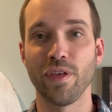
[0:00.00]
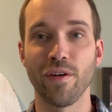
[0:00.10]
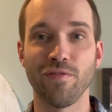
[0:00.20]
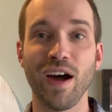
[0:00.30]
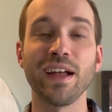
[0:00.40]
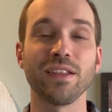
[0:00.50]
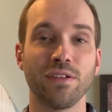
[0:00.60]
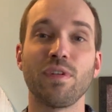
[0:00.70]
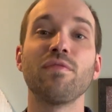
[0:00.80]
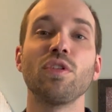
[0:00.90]
the
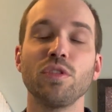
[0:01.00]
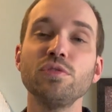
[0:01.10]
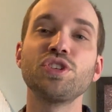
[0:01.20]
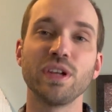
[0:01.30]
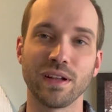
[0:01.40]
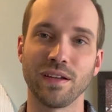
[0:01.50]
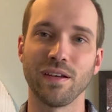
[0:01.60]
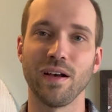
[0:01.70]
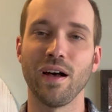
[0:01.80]
violent revolution